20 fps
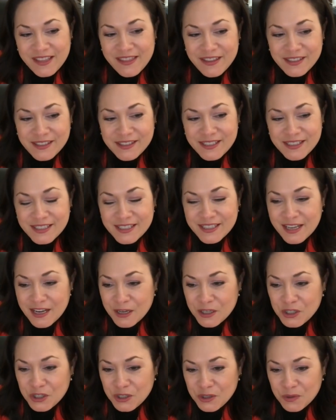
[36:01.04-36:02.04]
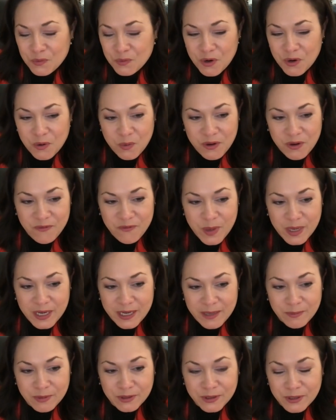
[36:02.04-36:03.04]
to this discussion, where we've been
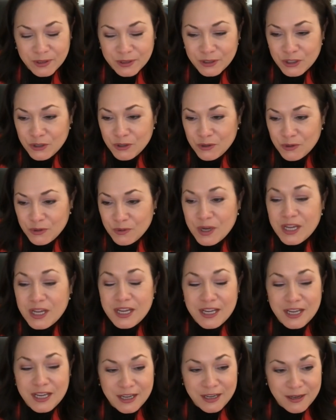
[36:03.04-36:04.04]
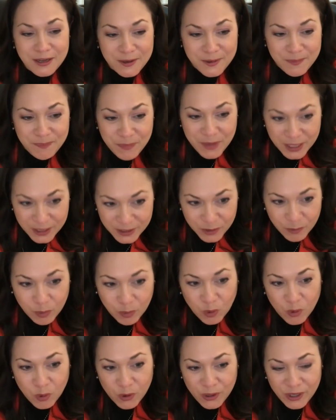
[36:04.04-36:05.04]
able to
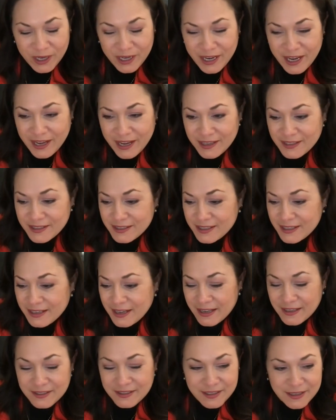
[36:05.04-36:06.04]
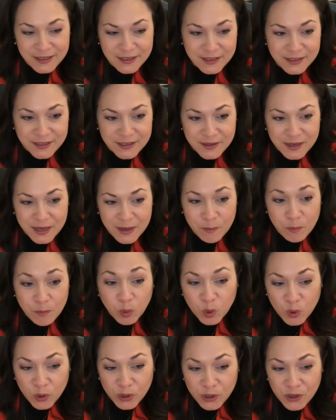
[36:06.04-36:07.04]
deploy as a
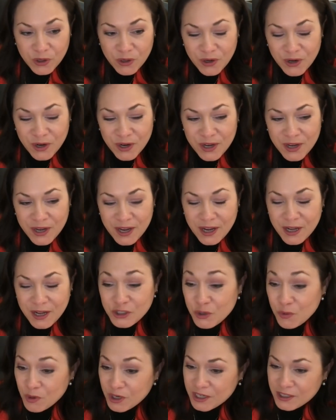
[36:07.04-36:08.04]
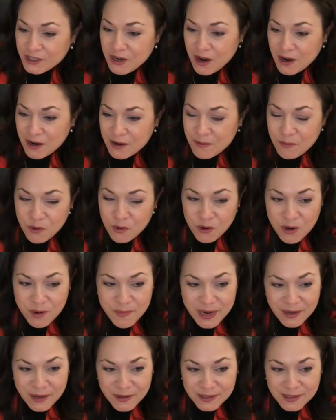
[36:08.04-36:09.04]
employer. Do you want to talk more
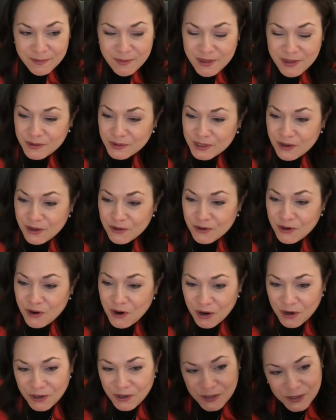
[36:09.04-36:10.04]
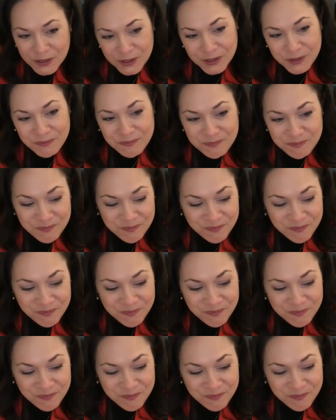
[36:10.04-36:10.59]
about some of those other R's?